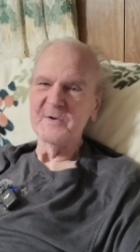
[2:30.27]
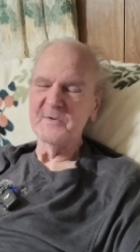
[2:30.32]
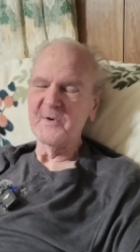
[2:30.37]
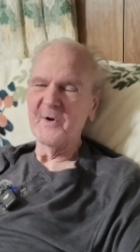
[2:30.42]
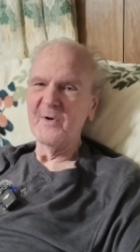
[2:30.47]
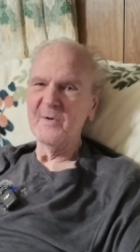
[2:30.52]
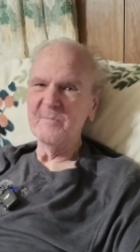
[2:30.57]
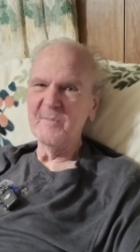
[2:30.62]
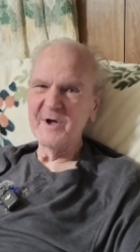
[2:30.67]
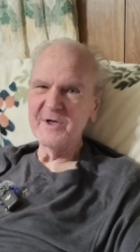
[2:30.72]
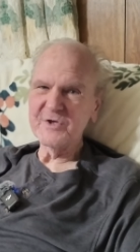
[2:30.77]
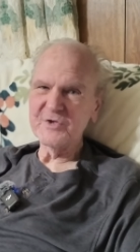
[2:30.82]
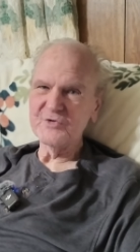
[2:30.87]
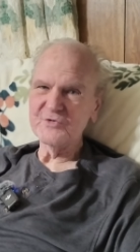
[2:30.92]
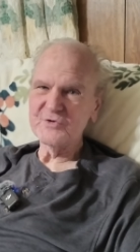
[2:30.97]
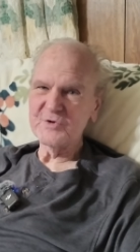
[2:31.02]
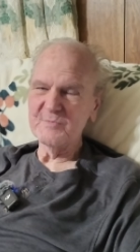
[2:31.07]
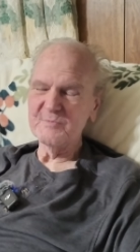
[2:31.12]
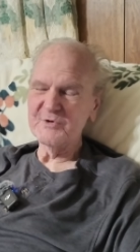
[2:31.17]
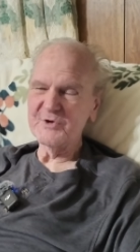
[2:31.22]
Start
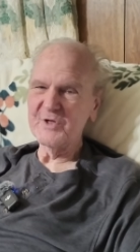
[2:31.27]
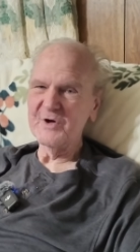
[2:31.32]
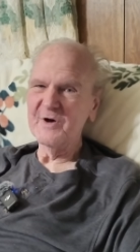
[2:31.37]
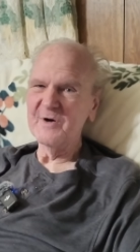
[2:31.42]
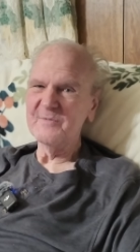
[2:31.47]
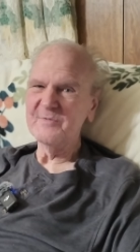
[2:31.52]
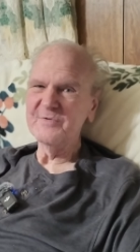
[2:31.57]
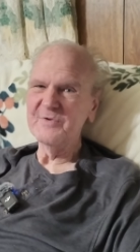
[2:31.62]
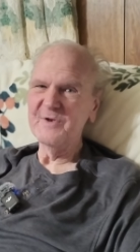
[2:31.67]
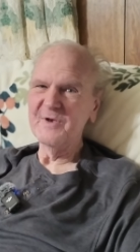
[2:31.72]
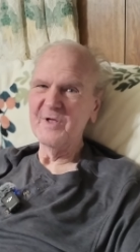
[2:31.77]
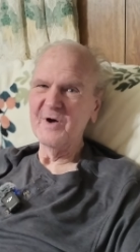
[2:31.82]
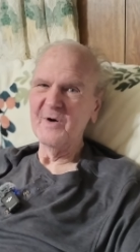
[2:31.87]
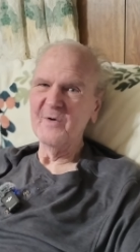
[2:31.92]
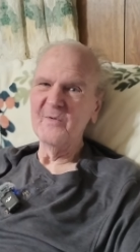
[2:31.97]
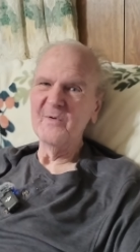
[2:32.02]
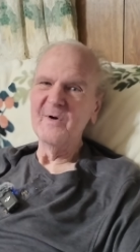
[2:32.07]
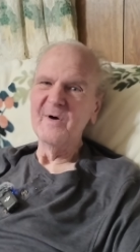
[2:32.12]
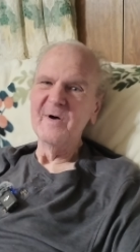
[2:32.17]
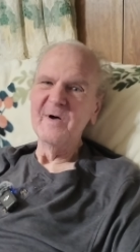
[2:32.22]
making some stuff, you
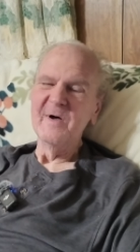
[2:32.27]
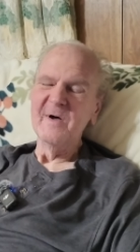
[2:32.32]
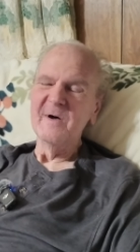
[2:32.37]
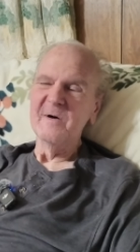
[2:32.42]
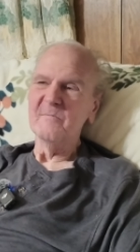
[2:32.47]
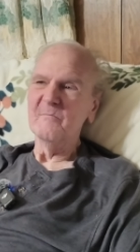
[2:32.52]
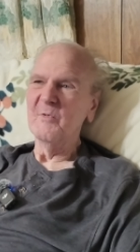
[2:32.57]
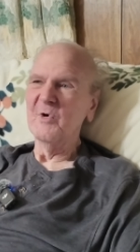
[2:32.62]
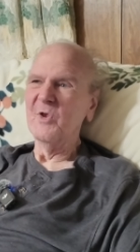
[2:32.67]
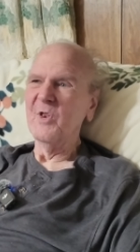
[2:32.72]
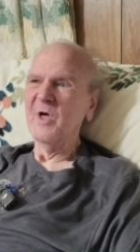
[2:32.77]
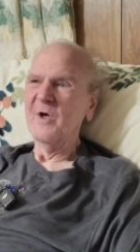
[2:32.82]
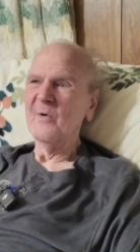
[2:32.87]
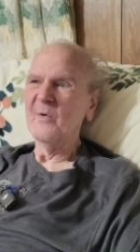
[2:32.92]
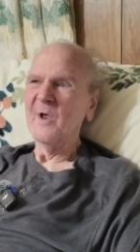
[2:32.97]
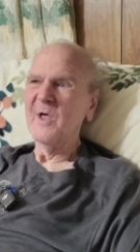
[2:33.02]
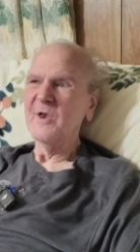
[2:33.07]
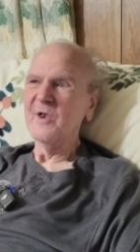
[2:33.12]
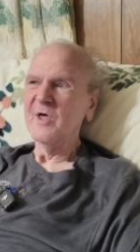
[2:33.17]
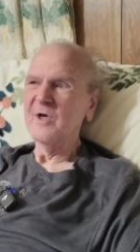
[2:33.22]
know. But now,
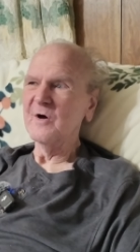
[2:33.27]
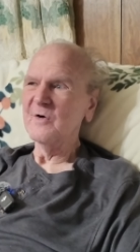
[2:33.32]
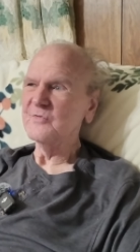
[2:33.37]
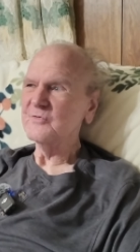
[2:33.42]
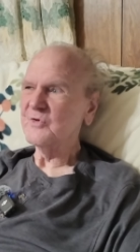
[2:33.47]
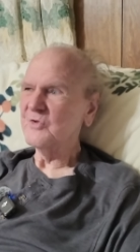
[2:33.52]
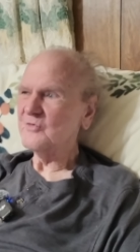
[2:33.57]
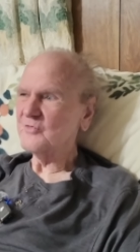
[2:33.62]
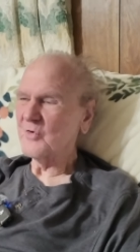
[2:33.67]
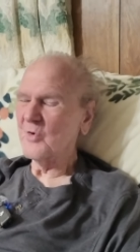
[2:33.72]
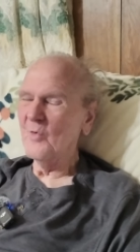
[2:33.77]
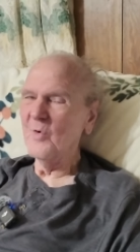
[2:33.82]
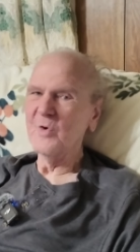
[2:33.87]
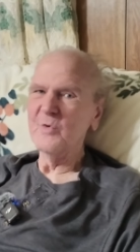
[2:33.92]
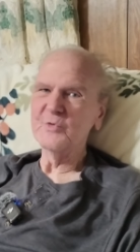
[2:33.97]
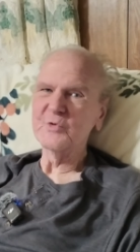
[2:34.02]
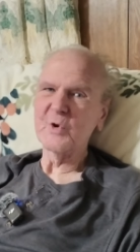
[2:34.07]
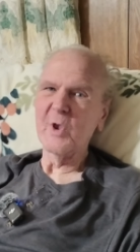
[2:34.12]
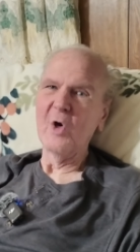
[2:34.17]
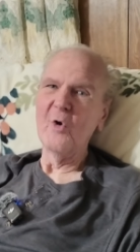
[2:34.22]
right now, it's just
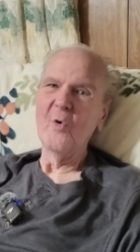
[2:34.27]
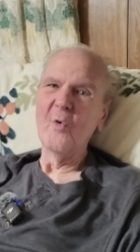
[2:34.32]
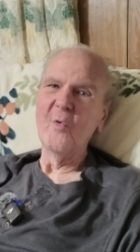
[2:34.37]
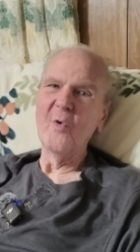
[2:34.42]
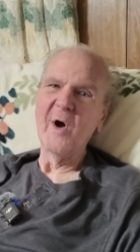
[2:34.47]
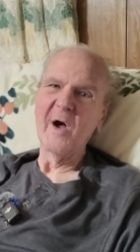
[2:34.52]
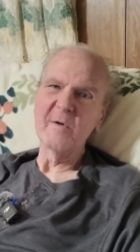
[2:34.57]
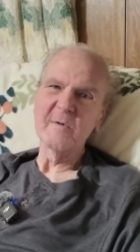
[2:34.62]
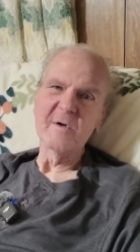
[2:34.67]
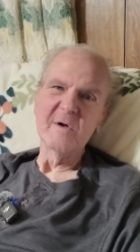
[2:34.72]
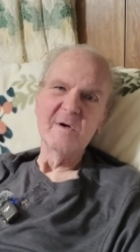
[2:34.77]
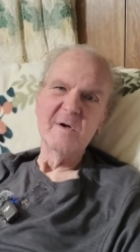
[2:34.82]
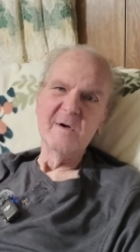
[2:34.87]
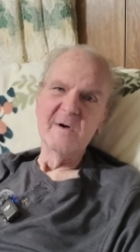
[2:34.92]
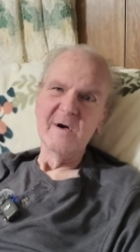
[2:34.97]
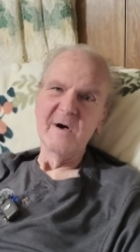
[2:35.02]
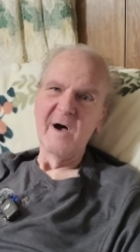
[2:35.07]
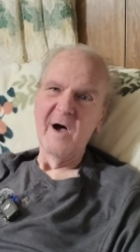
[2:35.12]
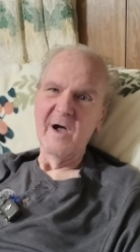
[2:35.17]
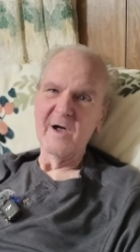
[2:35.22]
going slow.
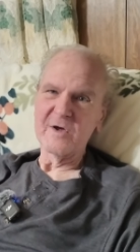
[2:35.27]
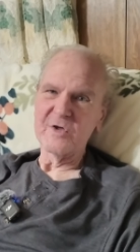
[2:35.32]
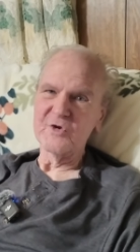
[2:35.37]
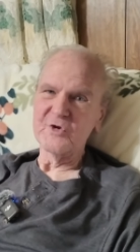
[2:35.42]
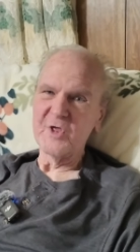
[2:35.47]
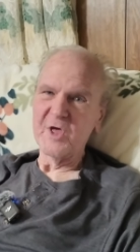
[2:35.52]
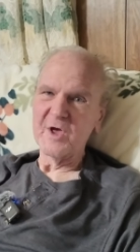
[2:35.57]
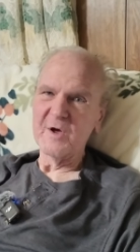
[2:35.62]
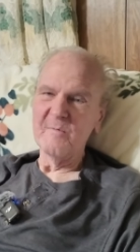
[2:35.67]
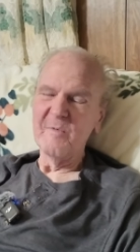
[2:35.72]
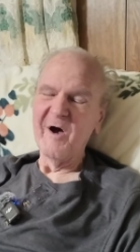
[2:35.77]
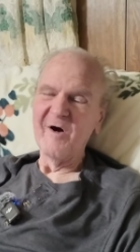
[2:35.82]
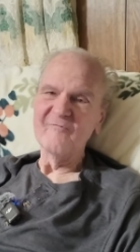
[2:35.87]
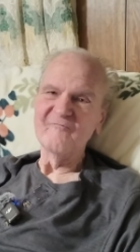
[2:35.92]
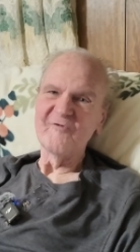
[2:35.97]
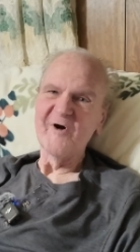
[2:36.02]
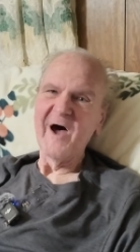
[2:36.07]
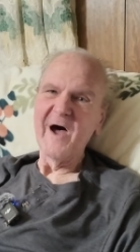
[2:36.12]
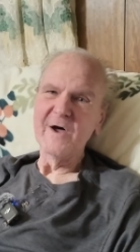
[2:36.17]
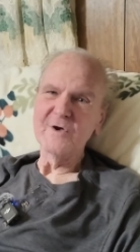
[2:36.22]
I, I can take
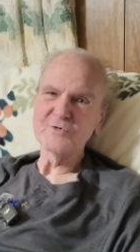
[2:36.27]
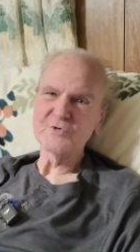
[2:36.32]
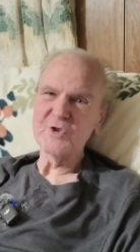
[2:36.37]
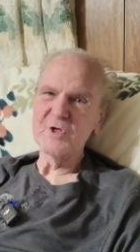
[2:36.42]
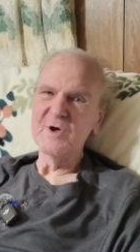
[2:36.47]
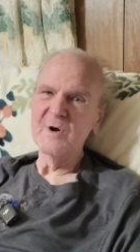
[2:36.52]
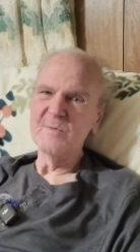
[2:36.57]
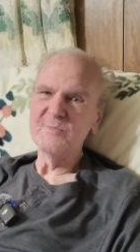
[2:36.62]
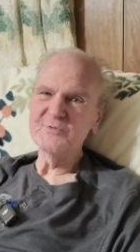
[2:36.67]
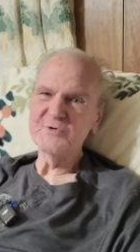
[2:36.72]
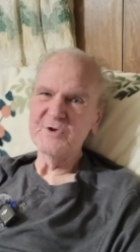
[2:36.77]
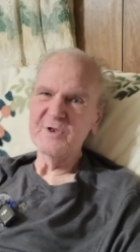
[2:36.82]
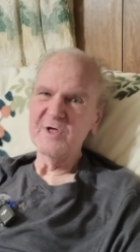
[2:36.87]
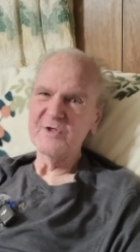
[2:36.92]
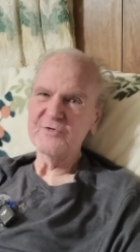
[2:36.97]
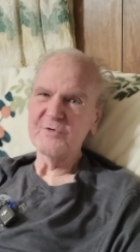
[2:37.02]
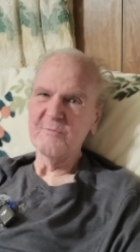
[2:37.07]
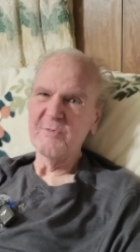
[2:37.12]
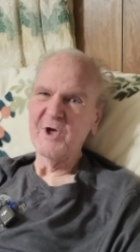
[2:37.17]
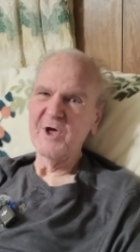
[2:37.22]
about five steps, and
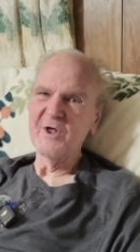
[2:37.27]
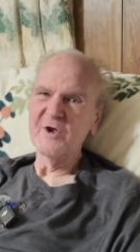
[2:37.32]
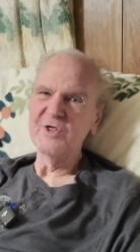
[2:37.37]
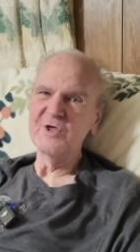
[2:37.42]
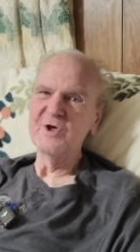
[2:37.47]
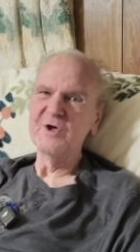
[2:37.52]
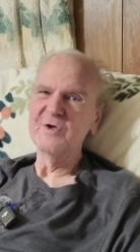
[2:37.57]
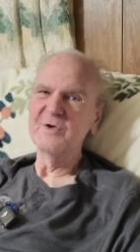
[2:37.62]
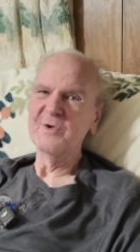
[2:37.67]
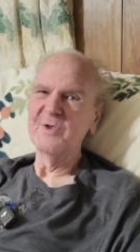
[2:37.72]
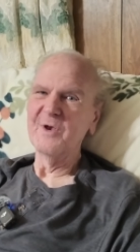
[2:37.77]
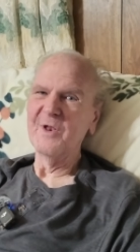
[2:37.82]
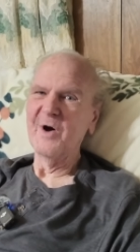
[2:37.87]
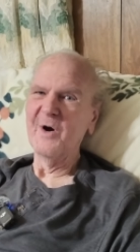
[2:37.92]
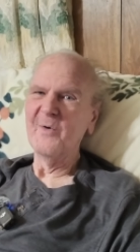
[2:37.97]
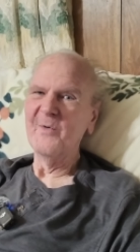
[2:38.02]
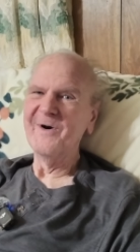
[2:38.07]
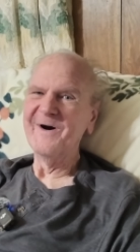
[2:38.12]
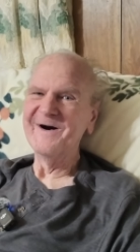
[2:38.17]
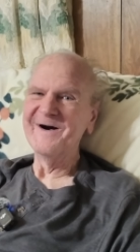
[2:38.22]
that's about it, you
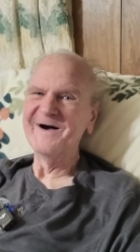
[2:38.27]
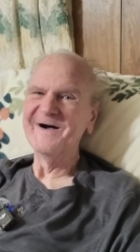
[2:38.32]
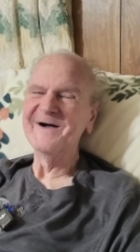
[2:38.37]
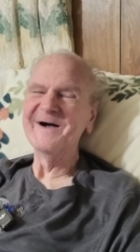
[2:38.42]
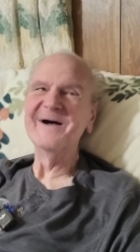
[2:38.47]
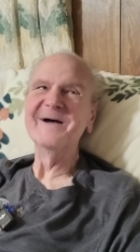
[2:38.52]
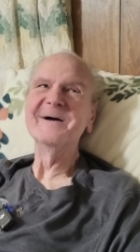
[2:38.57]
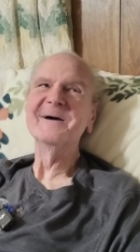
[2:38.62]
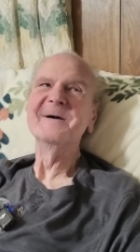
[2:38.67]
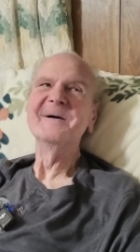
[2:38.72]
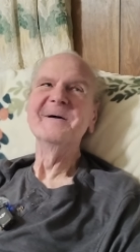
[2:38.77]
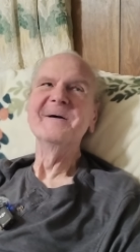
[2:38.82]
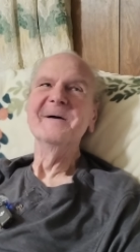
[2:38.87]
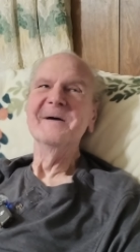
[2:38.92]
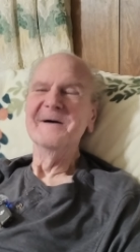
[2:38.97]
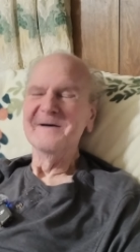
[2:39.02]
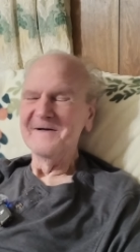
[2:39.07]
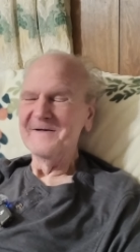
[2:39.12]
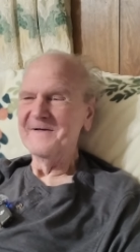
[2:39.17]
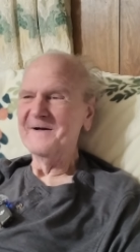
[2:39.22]
know.
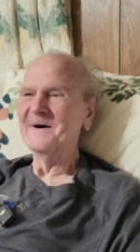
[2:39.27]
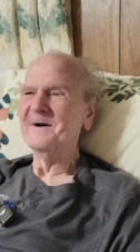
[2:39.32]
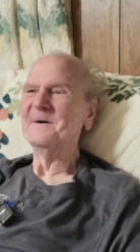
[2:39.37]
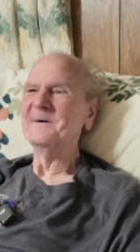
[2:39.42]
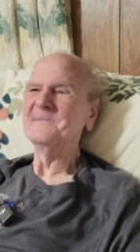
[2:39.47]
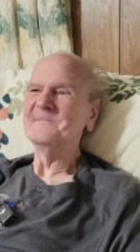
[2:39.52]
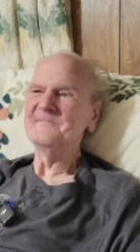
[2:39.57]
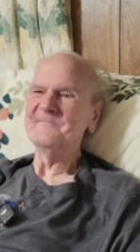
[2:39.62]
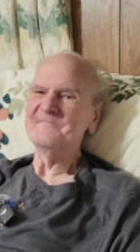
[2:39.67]
Yeah.